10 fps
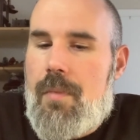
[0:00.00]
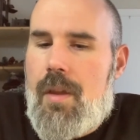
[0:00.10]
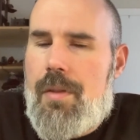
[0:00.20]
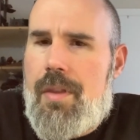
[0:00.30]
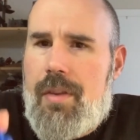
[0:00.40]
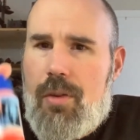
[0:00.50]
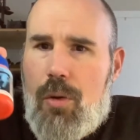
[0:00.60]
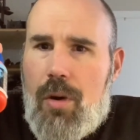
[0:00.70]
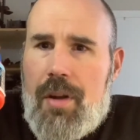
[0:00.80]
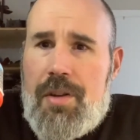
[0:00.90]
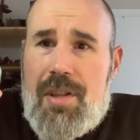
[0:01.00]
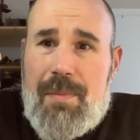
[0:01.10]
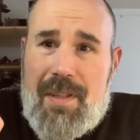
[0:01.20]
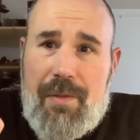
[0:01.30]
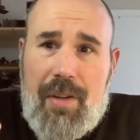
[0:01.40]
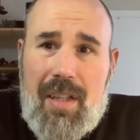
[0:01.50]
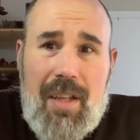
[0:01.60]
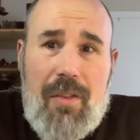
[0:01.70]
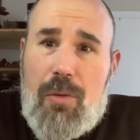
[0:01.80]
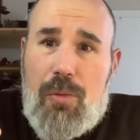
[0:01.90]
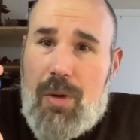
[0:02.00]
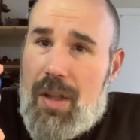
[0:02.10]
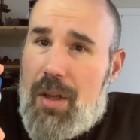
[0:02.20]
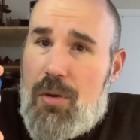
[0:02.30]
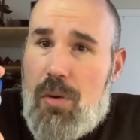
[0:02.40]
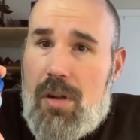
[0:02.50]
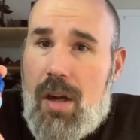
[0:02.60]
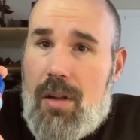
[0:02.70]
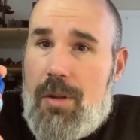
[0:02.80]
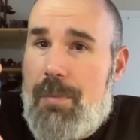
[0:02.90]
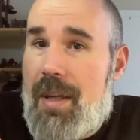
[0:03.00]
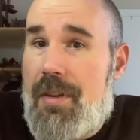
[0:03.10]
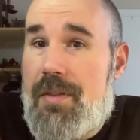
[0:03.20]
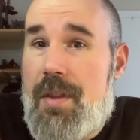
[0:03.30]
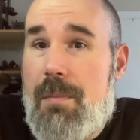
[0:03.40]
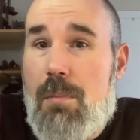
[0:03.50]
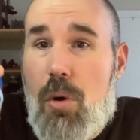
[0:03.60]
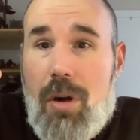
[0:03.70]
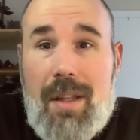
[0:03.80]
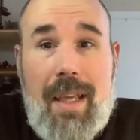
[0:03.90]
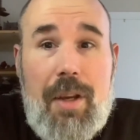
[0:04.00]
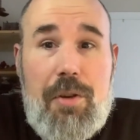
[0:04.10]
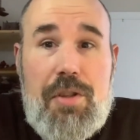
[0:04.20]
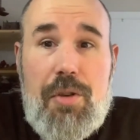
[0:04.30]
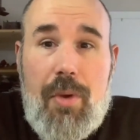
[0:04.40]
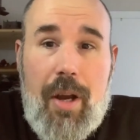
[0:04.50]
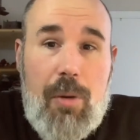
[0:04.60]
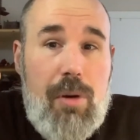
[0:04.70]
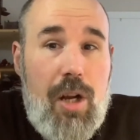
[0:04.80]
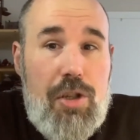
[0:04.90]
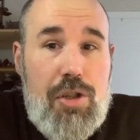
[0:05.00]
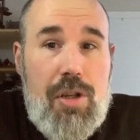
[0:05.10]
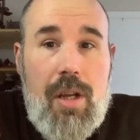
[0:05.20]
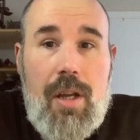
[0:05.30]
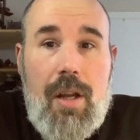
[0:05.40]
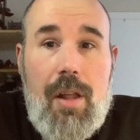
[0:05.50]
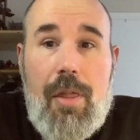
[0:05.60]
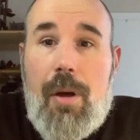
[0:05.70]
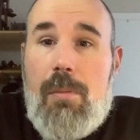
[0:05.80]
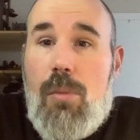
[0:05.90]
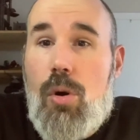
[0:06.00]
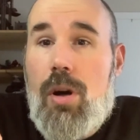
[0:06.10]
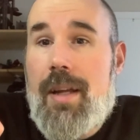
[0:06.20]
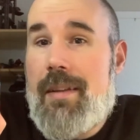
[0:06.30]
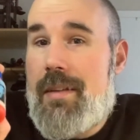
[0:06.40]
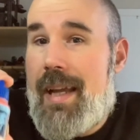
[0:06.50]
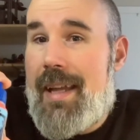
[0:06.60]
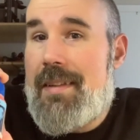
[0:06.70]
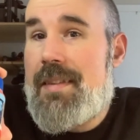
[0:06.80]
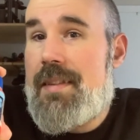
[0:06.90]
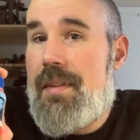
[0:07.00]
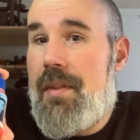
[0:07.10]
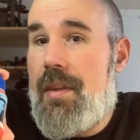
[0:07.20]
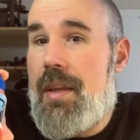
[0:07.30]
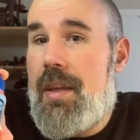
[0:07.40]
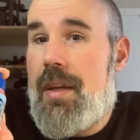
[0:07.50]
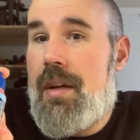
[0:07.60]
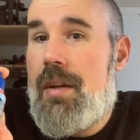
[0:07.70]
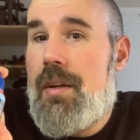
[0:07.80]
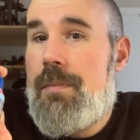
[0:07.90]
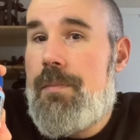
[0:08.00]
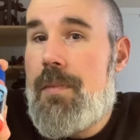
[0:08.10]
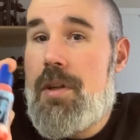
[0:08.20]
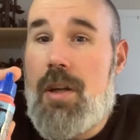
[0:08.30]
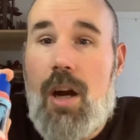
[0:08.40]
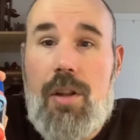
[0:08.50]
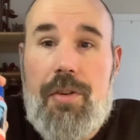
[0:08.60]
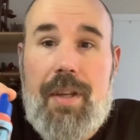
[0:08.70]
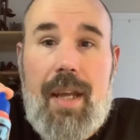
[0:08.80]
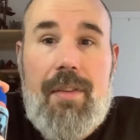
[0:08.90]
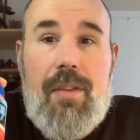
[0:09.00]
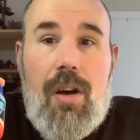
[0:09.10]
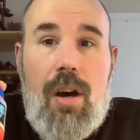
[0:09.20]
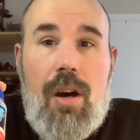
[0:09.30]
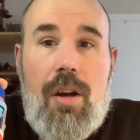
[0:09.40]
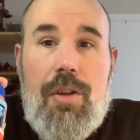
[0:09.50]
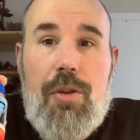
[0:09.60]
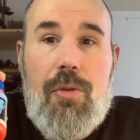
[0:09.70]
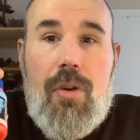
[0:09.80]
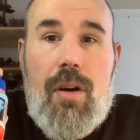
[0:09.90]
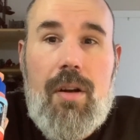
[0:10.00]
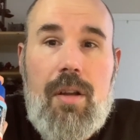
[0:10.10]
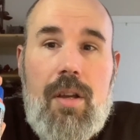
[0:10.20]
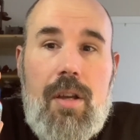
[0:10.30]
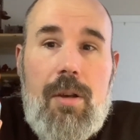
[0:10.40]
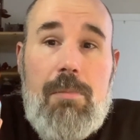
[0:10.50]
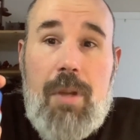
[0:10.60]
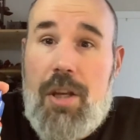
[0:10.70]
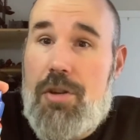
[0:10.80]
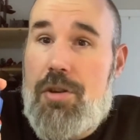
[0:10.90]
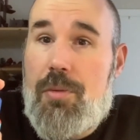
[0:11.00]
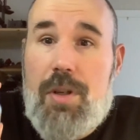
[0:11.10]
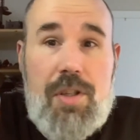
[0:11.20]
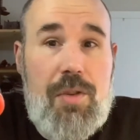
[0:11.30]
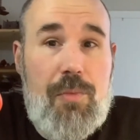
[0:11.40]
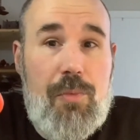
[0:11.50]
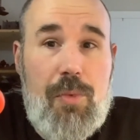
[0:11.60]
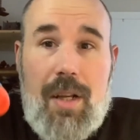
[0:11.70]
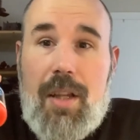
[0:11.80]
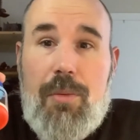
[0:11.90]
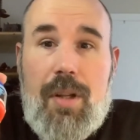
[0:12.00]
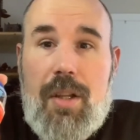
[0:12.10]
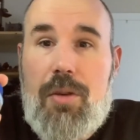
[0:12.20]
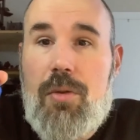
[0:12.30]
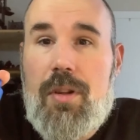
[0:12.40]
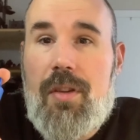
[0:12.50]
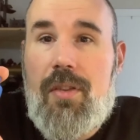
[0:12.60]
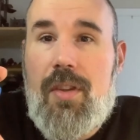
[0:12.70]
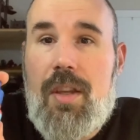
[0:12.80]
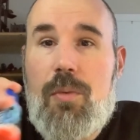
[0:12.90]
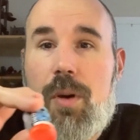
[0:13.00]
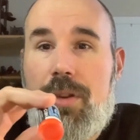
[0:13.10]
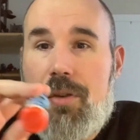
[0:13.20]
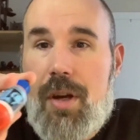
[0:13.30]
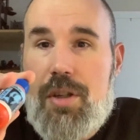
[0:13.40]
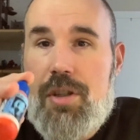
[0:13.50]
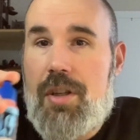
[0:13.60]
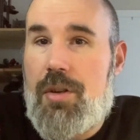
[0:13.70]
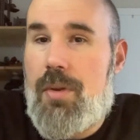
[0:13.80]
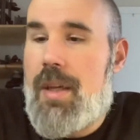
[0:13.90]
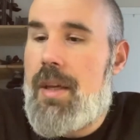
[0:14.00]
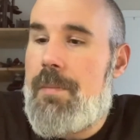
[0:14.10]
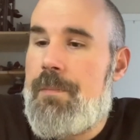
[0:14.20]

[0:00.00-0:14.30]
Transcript: This orange specifically is a really cool color because the more layers you airbrush, the more intense the color gets on your miniature, which is really, really cool to see once you're actually doing it.